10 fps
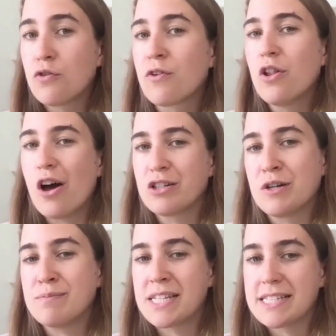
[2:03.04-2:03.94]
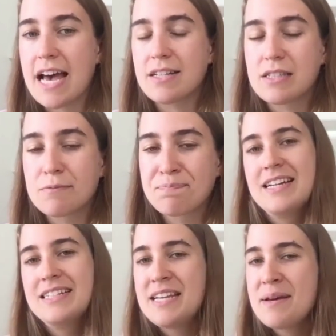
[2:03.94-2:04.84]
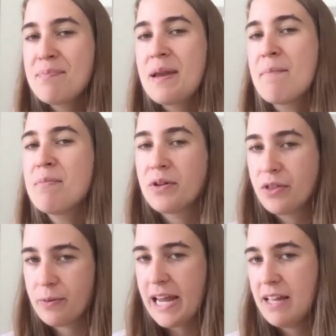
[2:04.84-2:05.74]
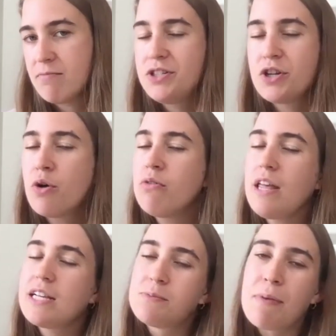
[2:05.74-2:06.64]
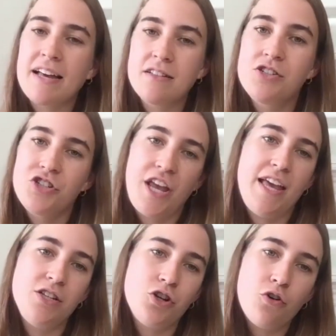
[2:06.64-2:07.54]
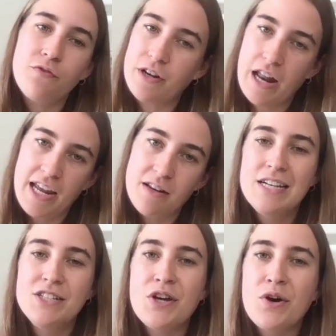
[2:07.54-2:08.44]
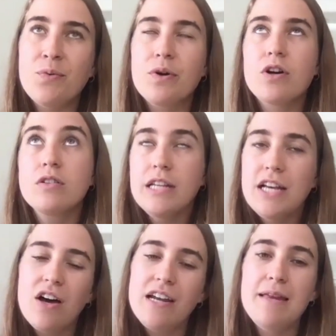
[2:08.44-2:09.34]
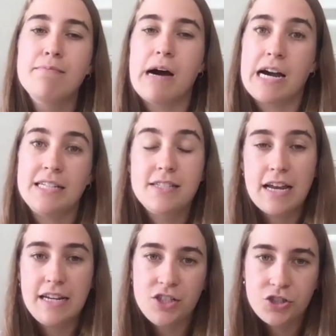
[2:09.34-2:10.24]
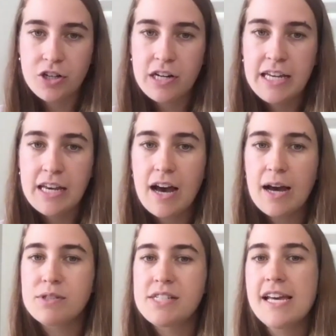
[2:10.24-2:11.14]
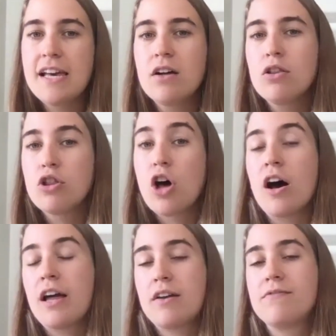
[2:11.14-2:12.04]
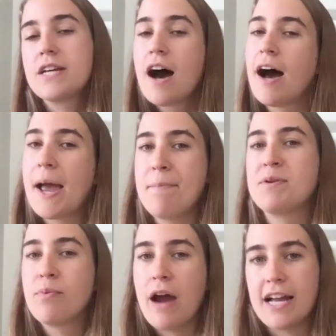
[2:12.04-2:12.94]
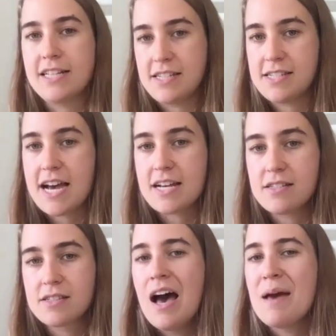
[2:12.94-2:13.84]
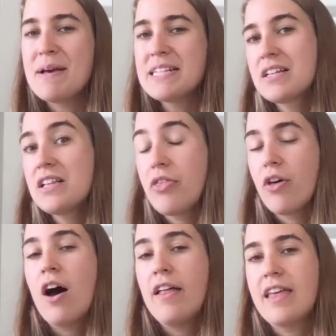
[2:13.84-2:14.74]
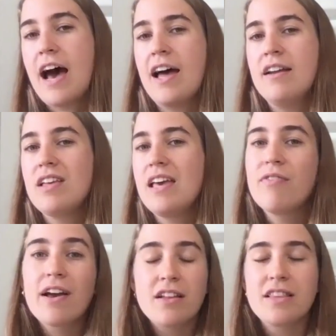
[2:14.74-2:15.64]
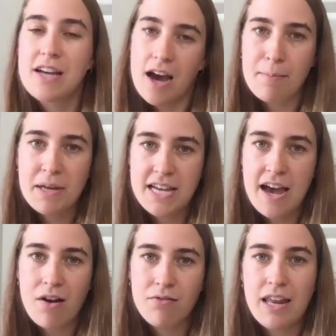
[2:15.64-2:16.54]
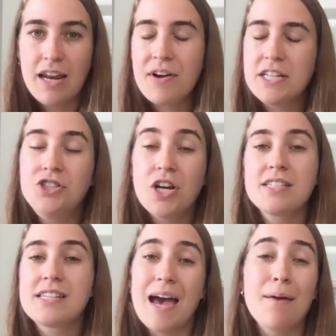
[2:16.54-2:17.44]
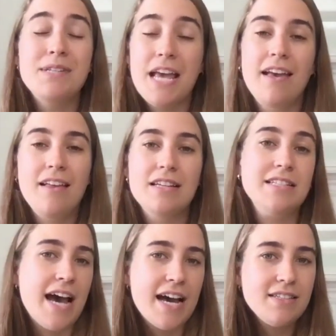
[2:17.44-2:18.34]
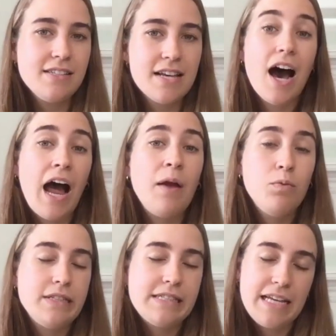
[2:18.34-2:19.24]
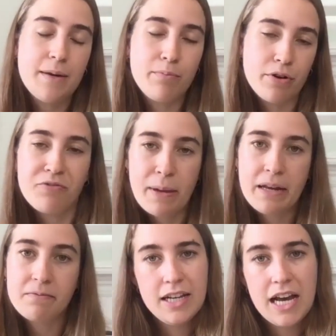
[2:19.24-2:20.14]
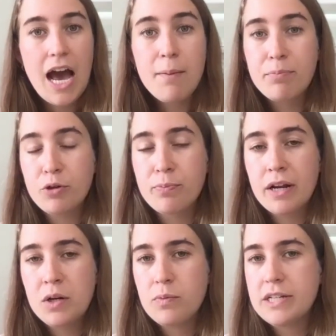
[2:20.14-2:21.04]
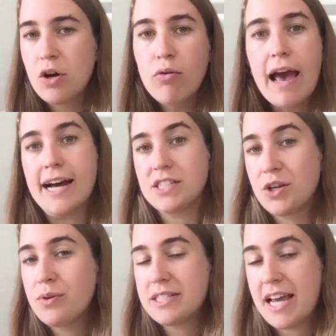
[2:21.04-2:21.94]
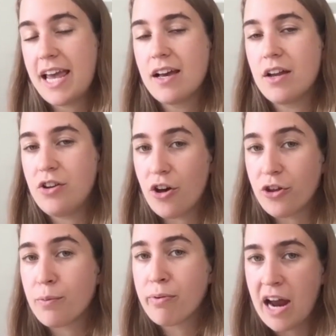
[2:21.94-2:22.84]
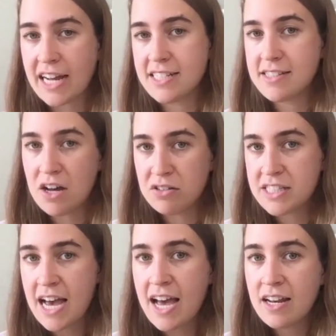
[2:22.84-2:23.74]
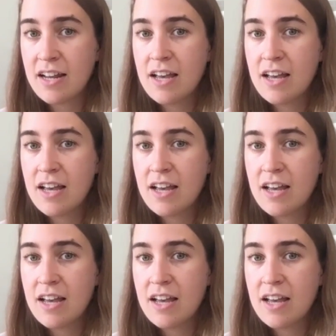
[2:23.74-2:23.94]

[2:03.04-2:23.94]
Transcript: for long-term success. Tip number 3, don't expect change overnight. So early on in my study journey, I was taking a lot of timed practice tests. I basically thought that if I got the timing down and if I just kept taking the test, I would see improvement. At Blueprint, we don't ask you to take another practice LSAT